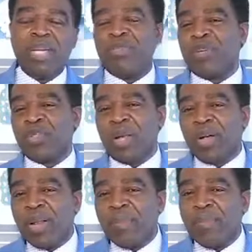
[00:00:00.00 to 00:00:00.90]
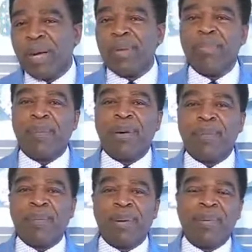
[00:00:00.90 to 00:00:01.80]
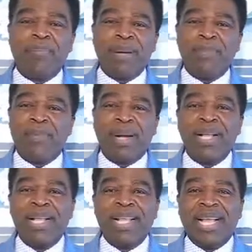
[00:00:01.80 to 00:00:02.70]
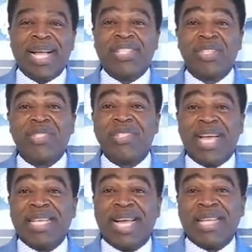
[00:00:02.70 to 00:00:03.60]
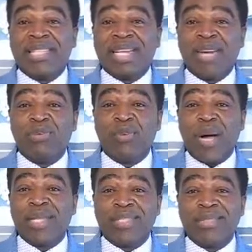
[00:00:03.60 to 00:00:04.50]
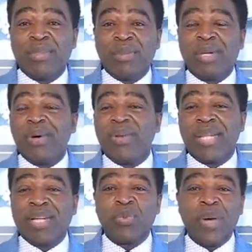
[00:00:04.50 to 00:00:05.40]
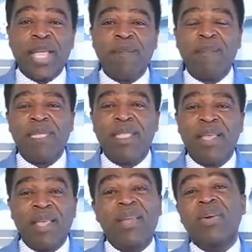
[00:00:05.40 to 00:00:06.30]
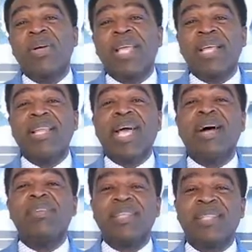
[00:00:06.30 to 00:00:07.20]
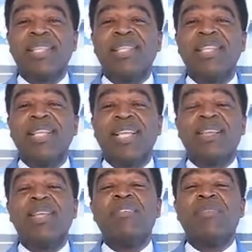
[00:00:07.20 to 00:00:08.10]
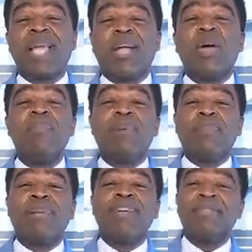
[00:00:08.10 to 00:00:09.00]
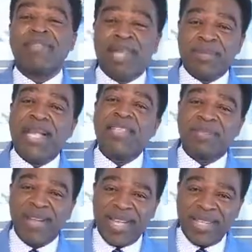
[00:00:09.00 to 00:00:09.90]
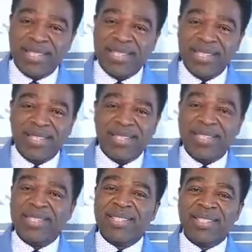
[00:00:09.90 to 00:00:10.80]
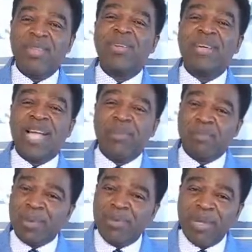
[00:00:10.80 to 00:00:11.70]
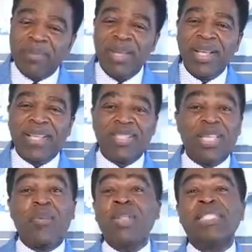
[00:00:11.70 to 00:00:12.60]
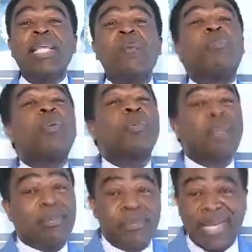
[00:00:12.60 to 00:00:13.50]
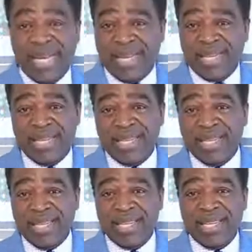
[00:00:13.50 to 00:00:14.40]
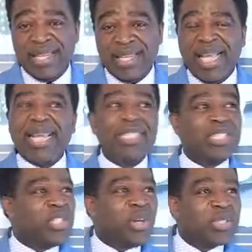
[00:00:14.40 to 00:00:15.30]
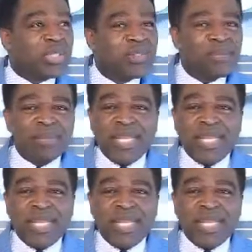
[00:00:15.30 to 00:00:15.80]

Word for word: many of us were calling me Papa, Papa, Papa, Papa, Papa. I just, I, I didn't kind of want to be called that way. You know, okay, now listen, if you like calling Papa five times, that's fine. It's no longer a problem. It's, it wasn't a problem then. It is just,